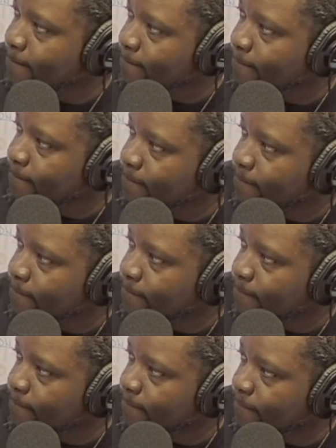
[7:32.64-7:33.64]

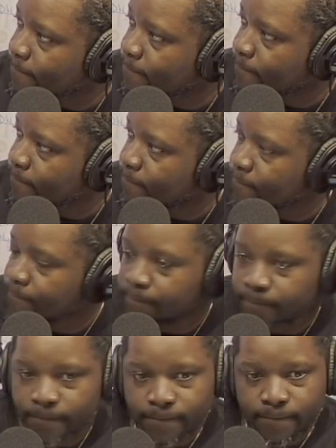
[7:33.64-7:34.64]

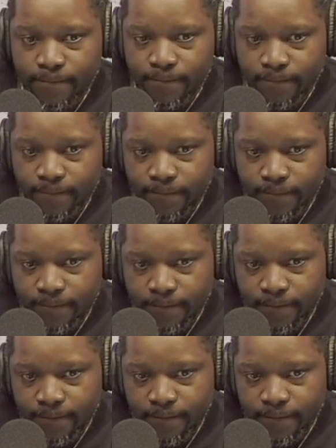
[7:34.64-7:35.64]

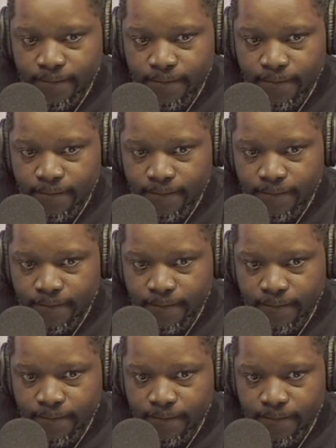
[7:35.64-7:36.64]

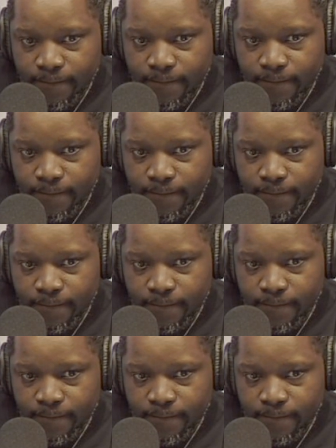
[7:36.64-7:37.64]

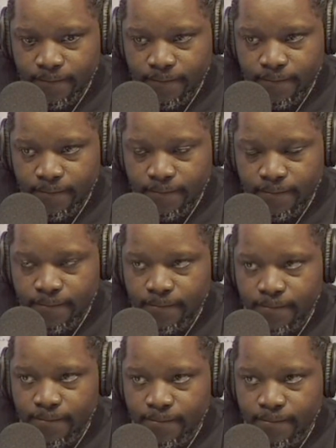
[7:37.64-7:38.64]

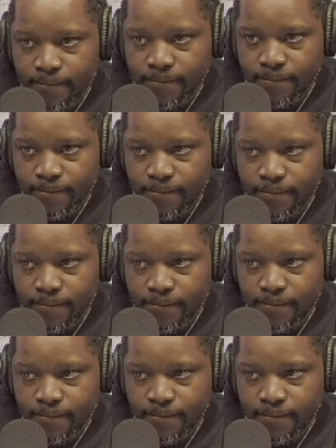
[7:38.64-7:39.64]

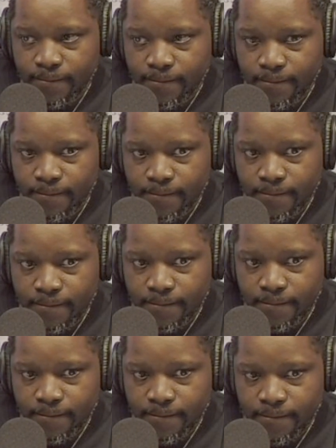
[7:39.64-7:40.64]
[no speech]